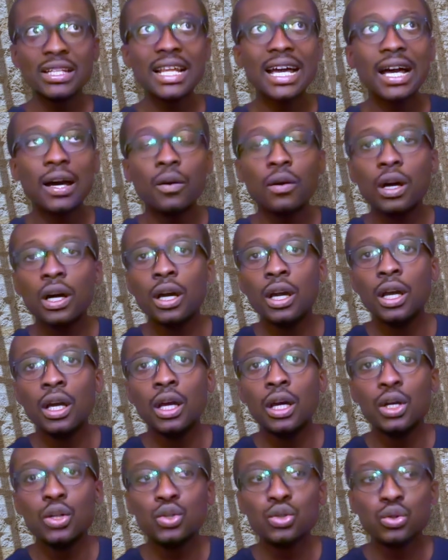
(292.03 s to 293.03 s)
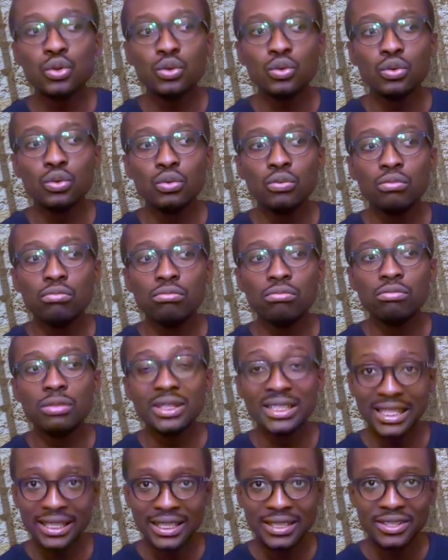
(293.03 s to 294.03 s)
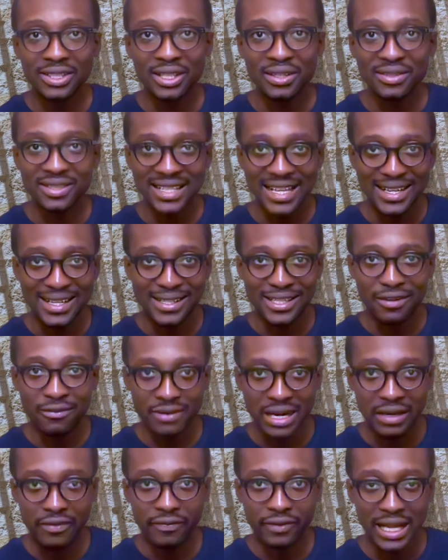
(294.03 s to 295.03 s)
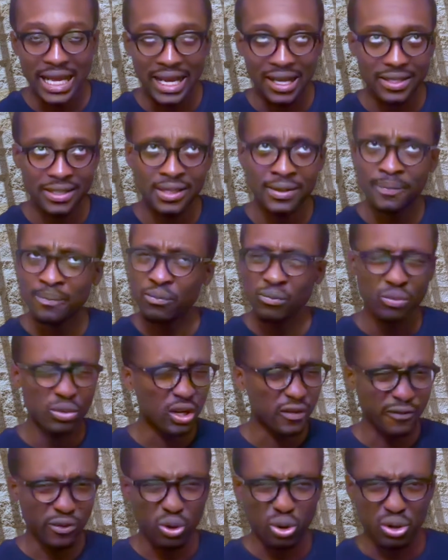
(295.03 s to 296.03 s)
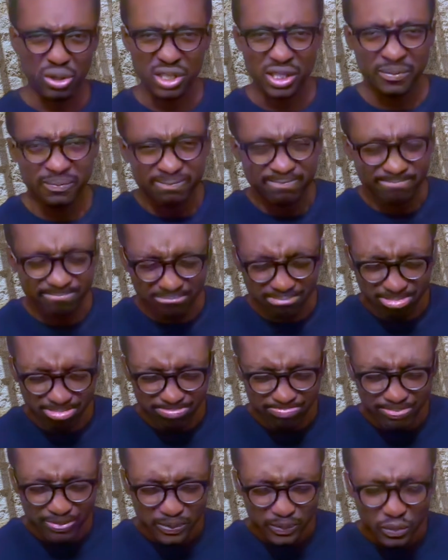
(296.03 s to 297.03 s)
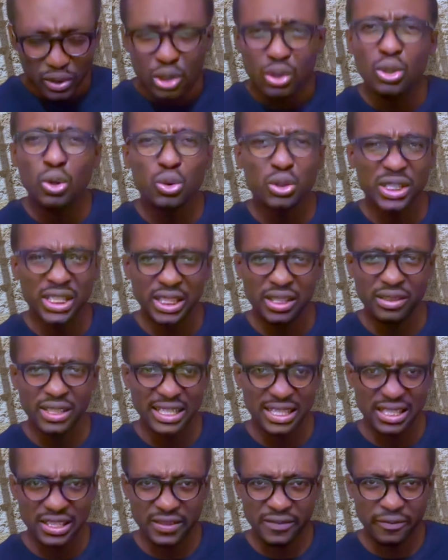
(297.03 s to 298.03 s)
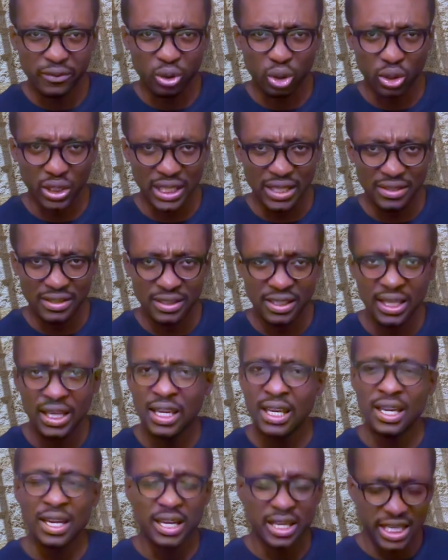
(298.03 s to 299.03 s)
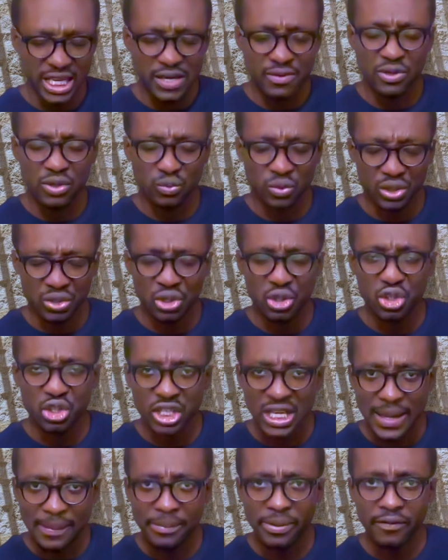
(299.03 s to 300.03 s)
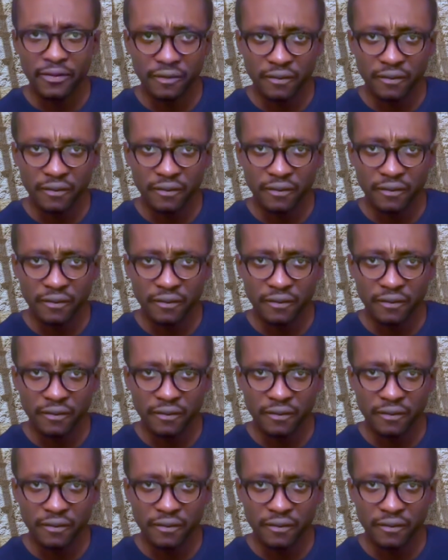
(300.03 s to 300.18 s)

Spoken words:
Now, to diligence, that is the red flags. Of course, no deal is flawless. Here is what a sharp